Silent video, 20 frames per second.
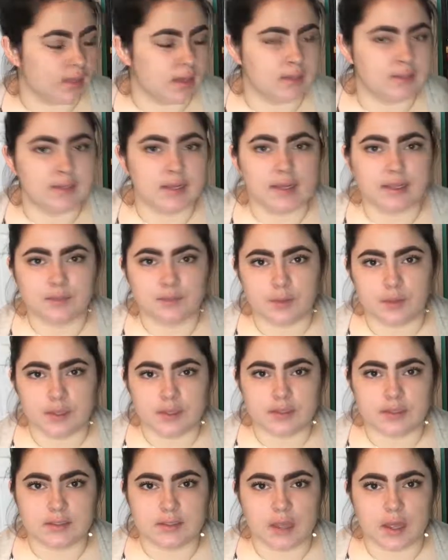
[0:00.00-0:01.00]
It takes
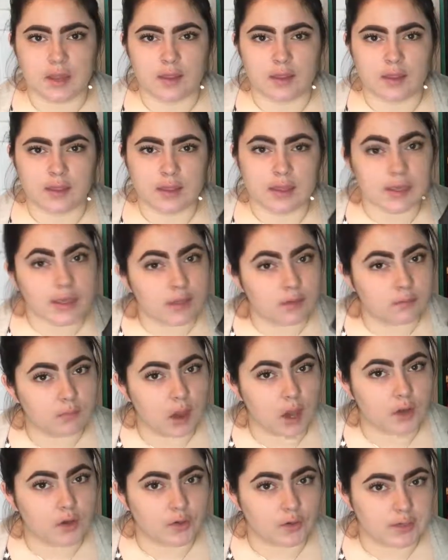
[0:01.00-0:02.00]
place, I think, in
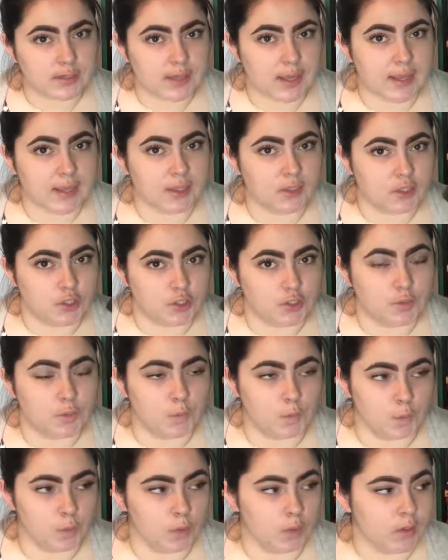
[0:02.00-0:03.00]
modern day New
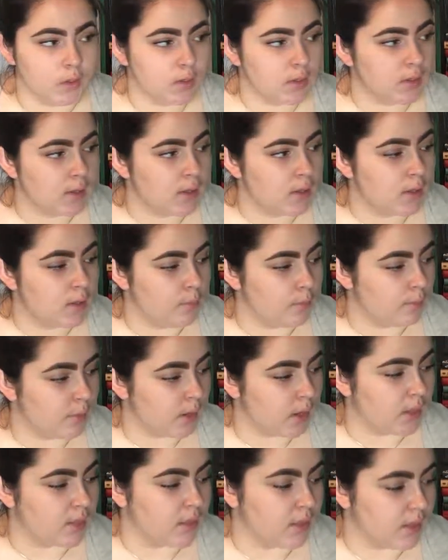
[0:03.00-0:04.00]
York, but
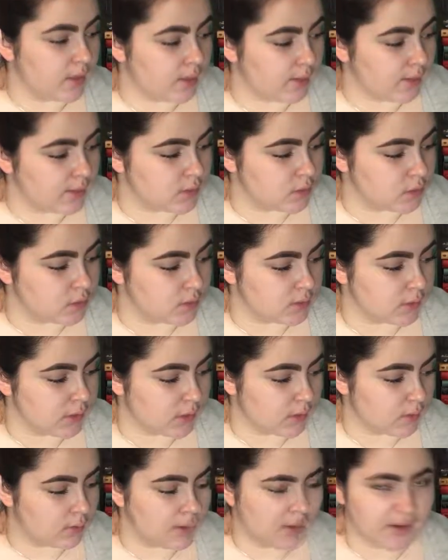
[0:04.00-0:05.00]
I think it's just
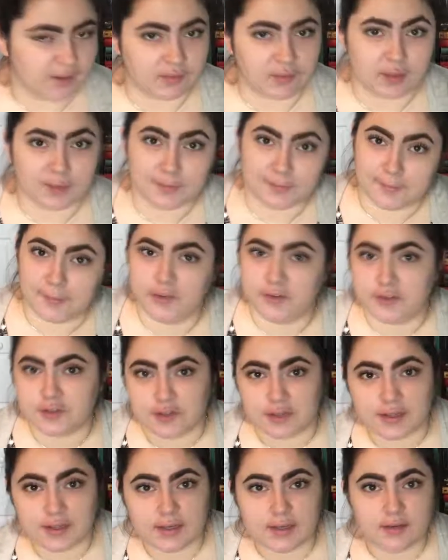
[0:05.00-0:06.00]
like kind of like an
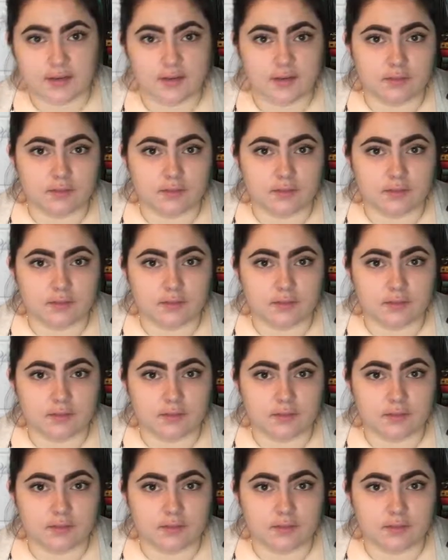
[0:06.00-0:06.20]
alternate